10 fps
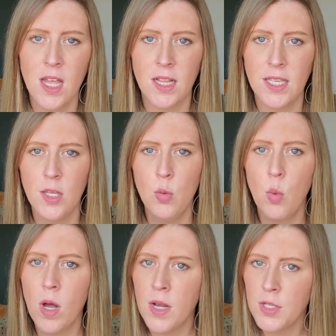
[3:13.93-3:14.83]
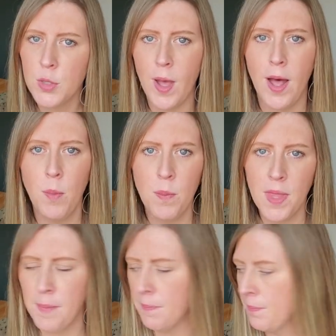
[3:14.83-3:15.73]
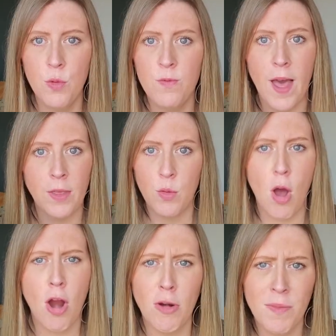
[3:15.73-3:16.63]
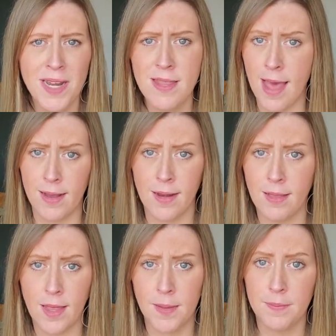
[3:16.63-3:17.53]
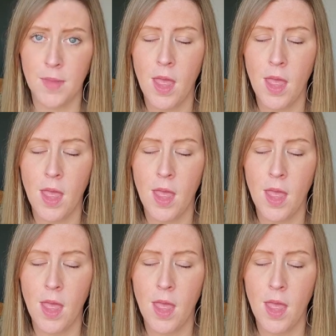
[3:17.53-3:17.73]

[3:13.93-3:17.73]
Like you want to help them, you value harmony, that kind of thing.